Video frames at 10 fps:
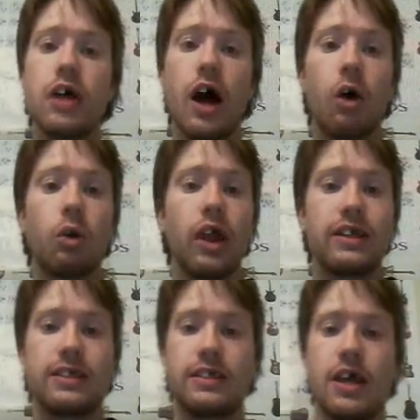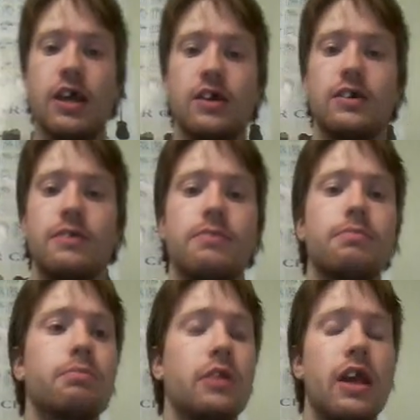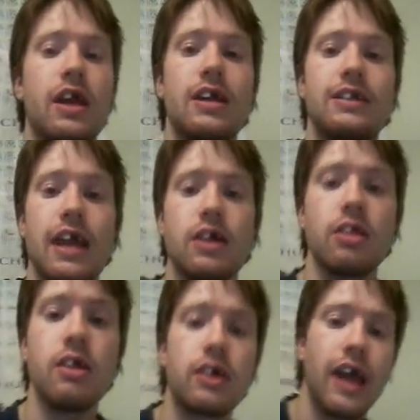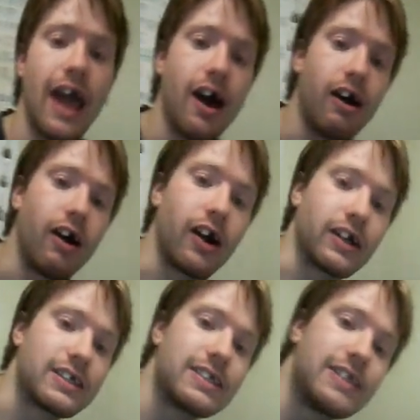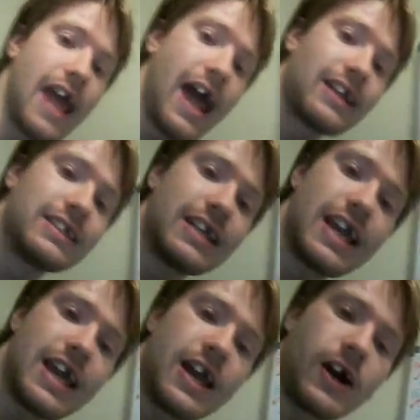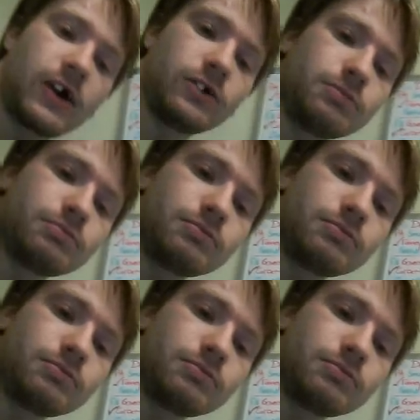So let's take a look at our stats here